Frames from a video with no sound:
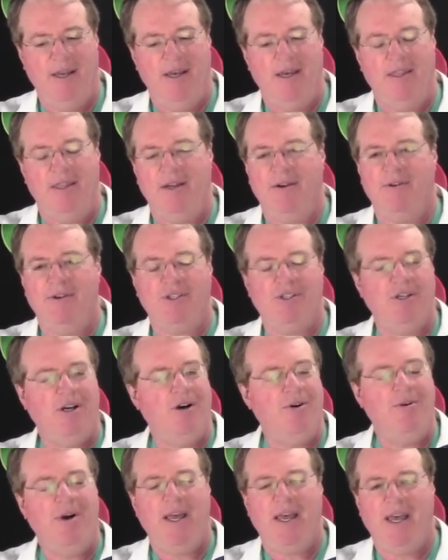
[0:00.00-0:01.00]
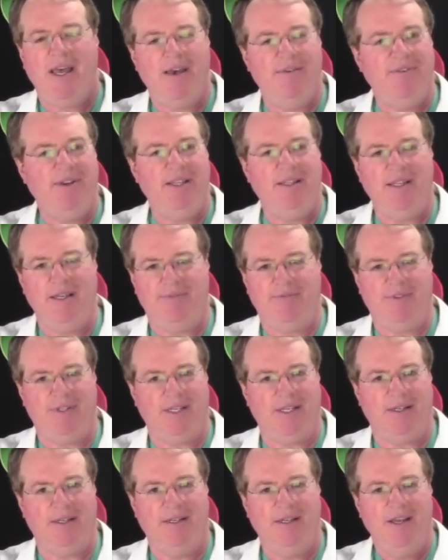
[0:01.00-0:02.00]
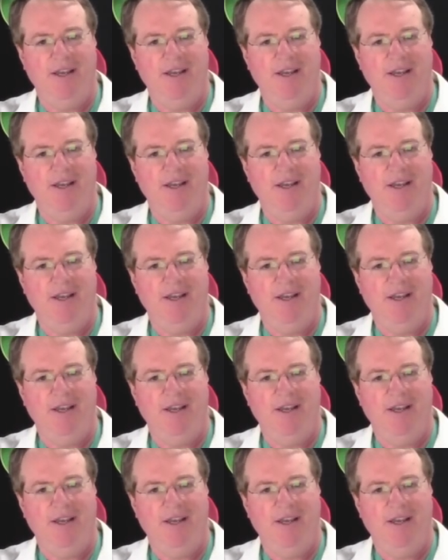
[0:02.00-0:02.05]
There is no heavy lifting.